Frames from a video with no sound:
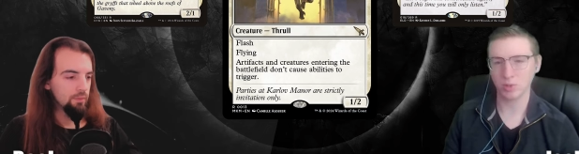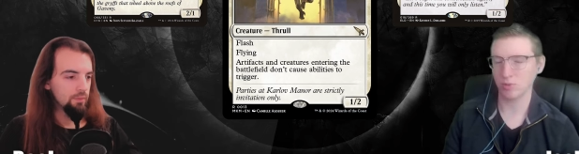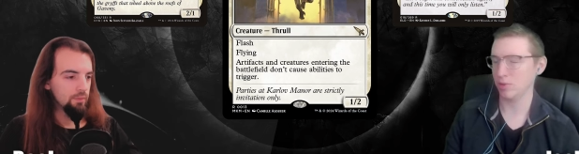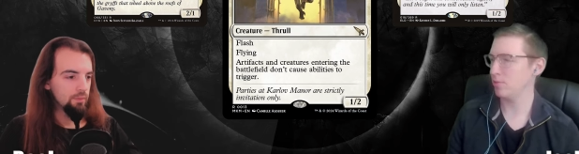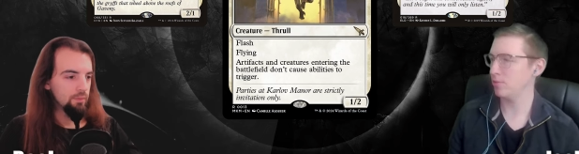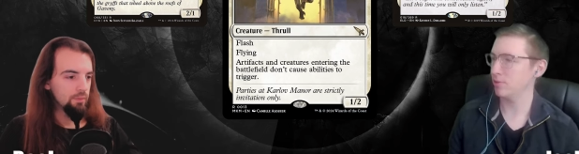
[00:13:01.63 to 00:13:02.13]
Speaker 1: Gryff,
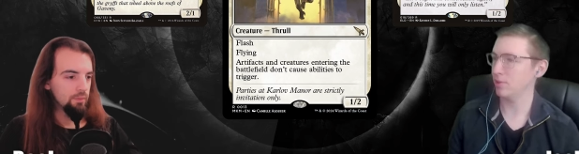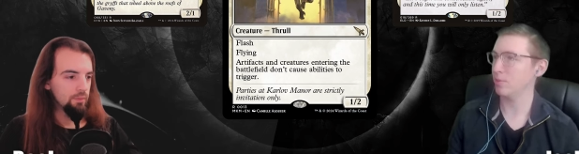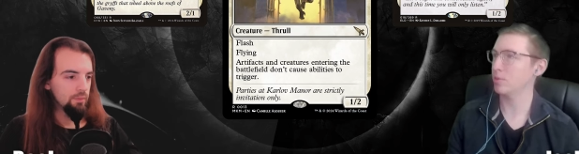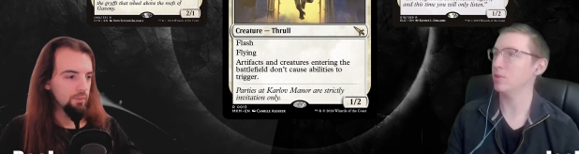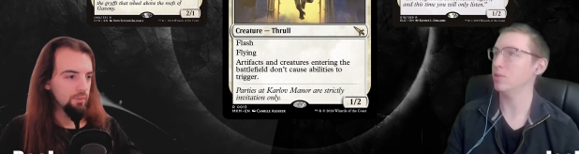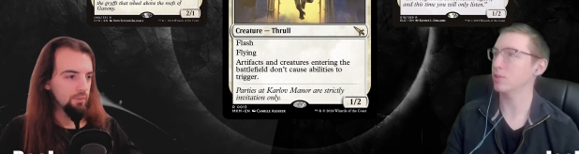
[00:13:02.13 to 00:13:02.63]
I'm gonna
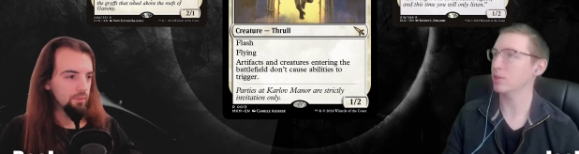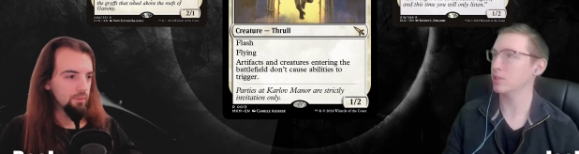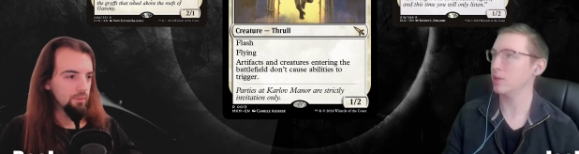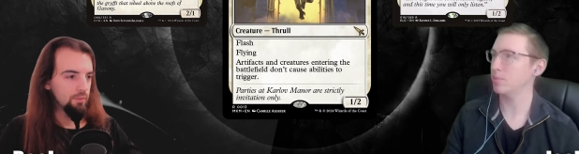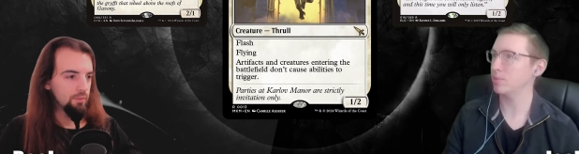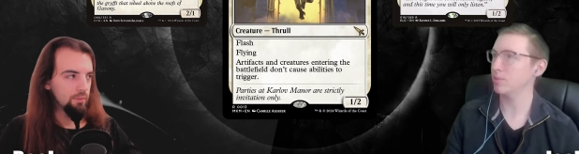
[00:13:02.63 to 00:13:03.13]
look this up
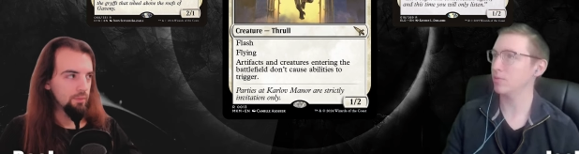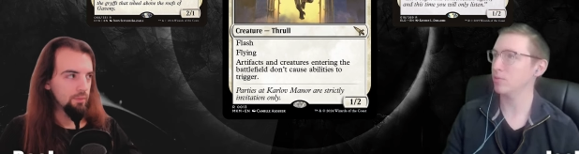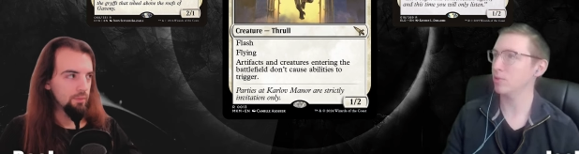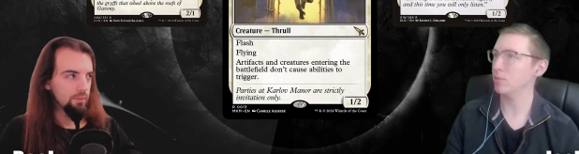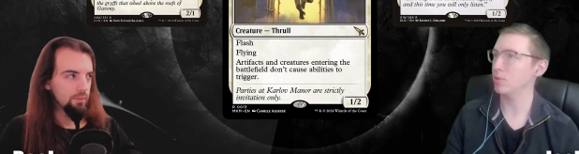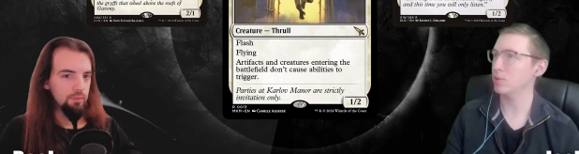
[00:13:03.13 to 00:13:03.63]
for a
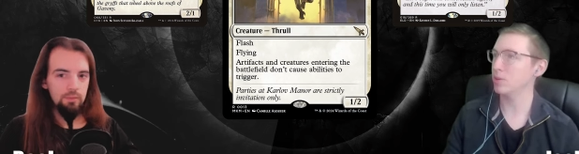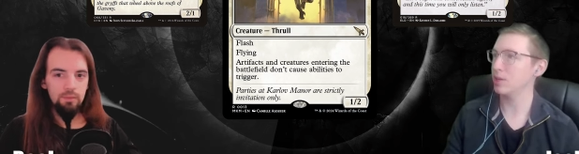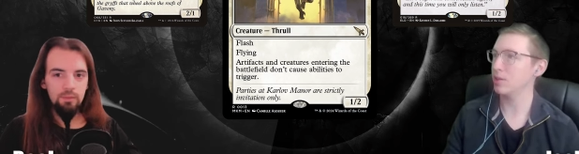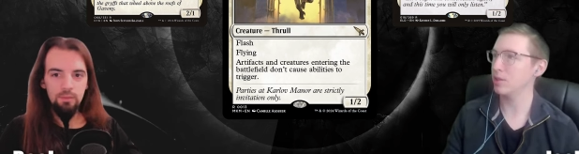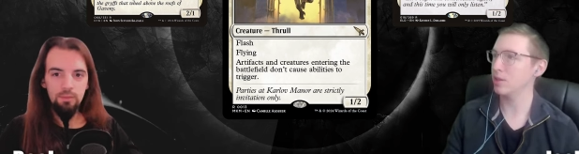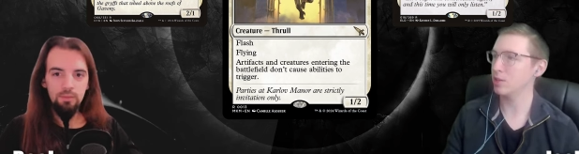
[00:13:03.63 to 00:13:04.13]
moment. I
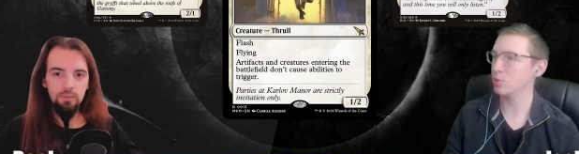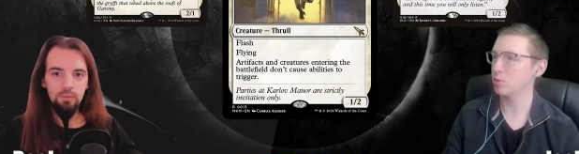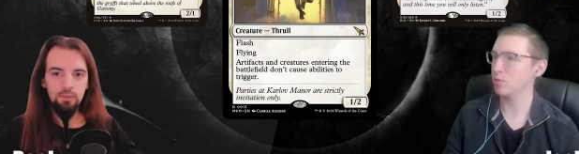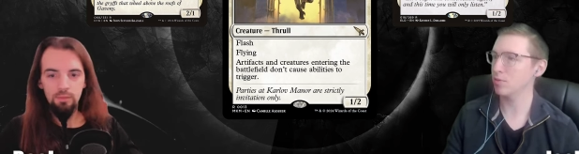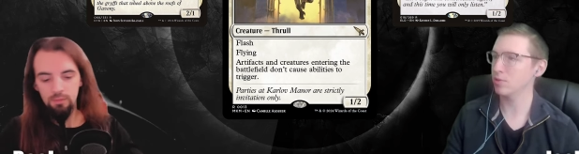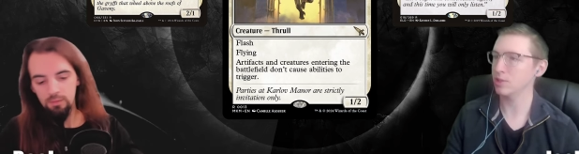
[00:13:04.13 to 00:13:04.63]
think Hushwing Gryff
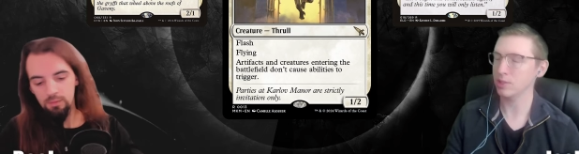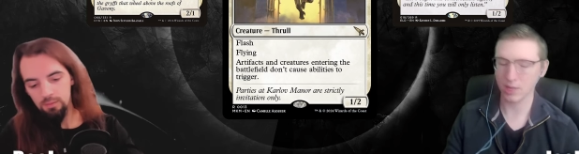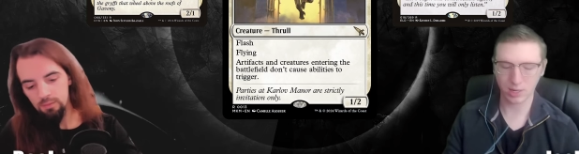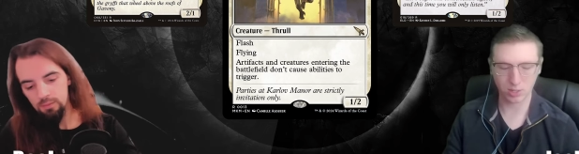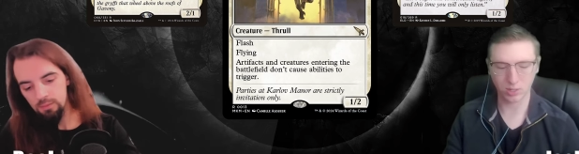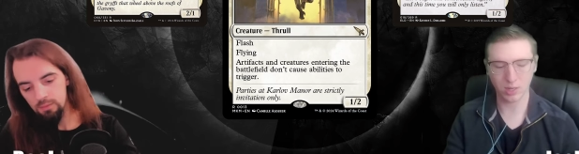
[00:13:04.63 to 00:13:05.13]
doesn't
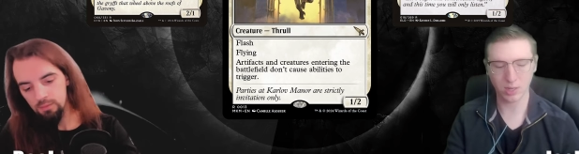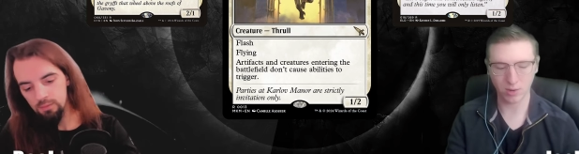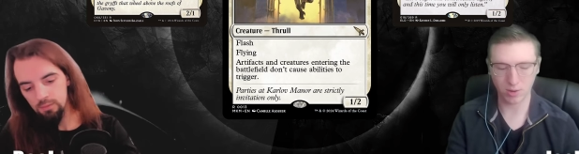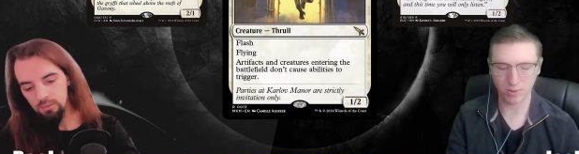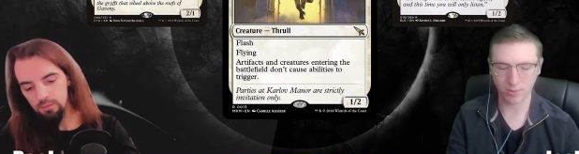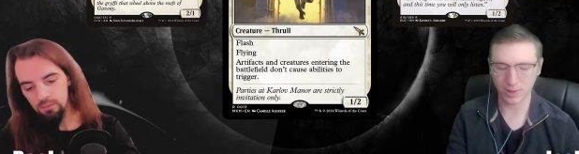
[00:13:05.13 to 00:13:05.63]
actually hit
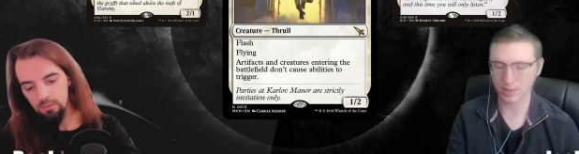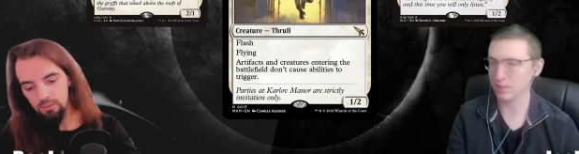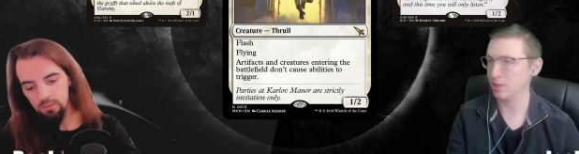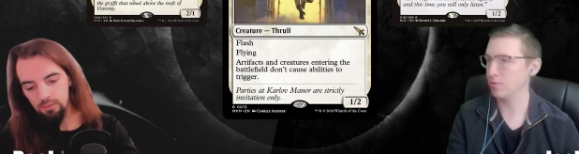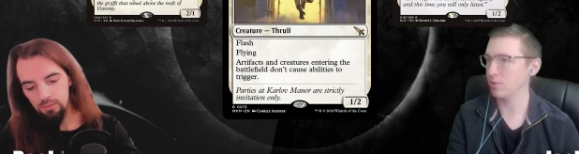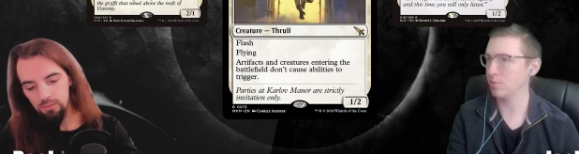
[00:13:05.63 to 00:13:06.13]
artifacts in
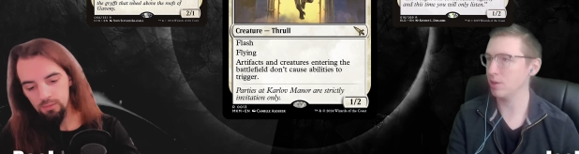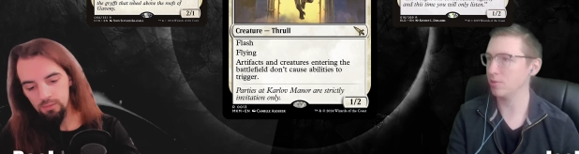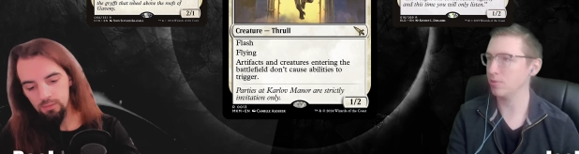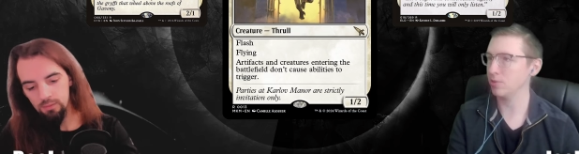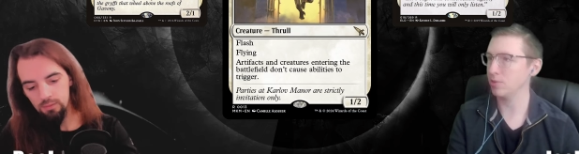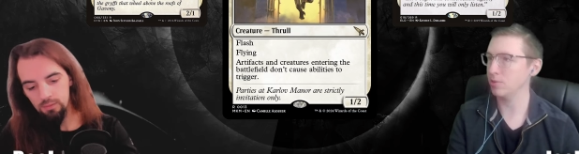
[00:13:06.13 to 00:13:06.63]
the
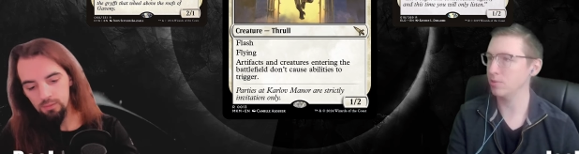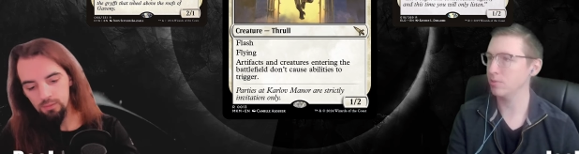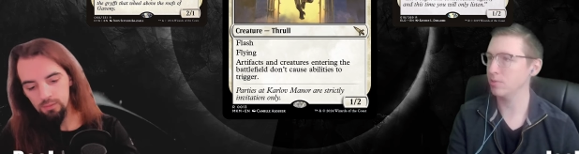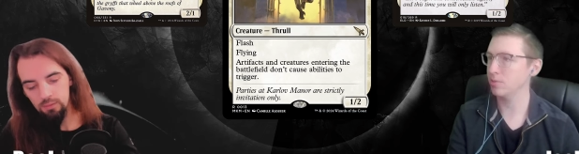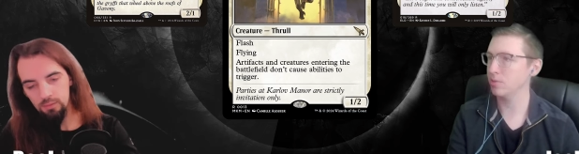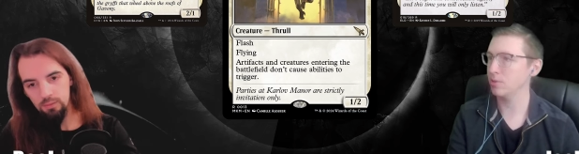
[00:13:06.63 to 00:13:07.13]
battlefield.
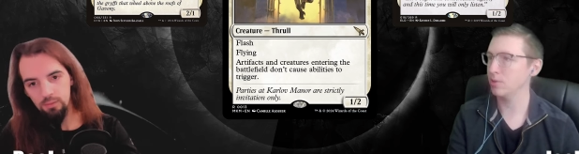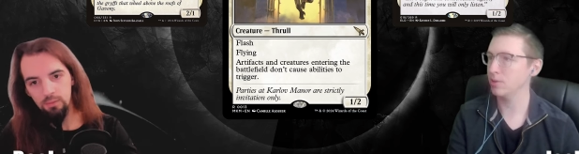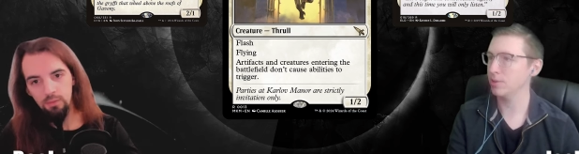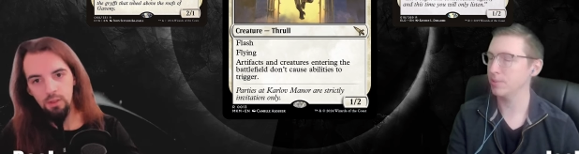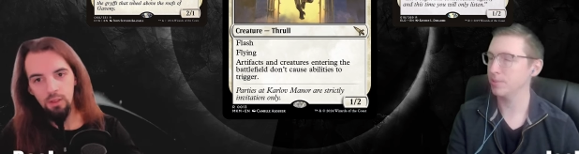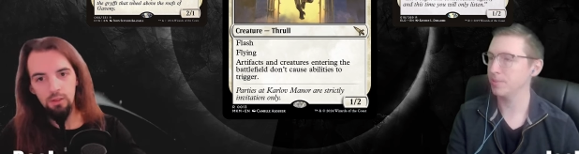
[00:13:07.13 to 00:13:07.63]

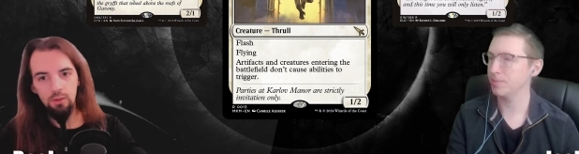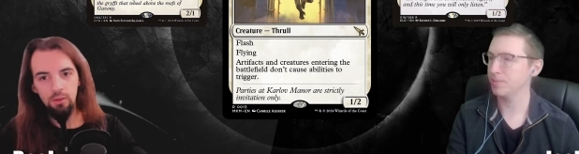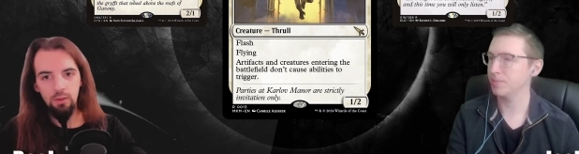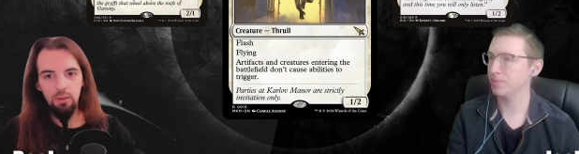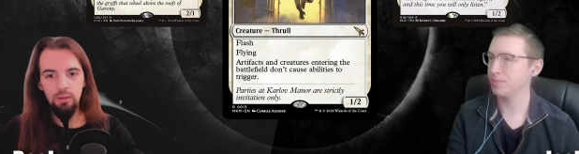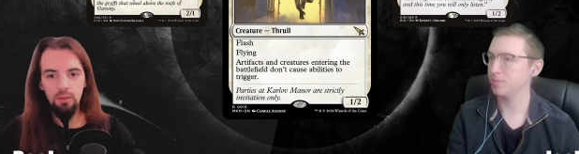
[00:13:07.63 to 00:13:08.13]
Speaker 2: I don't
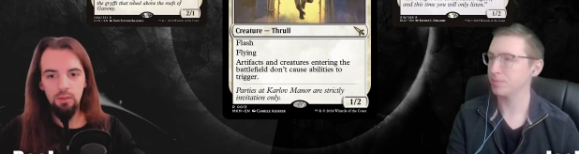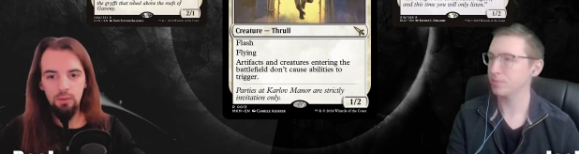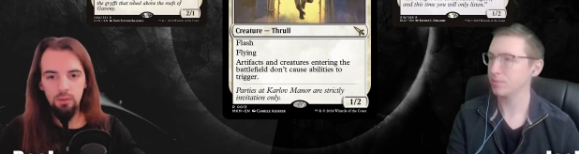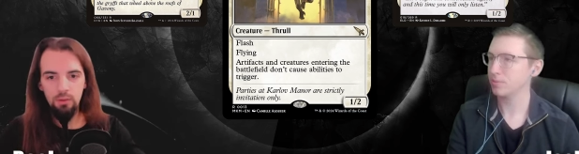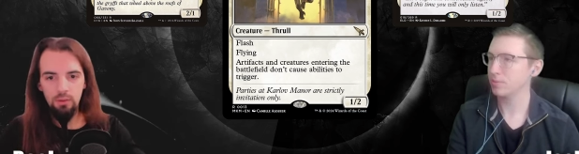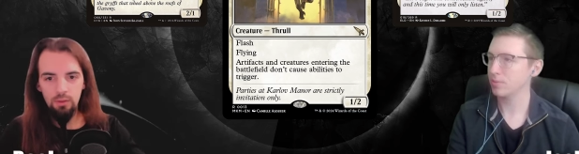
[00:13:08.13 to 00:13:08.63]
think so.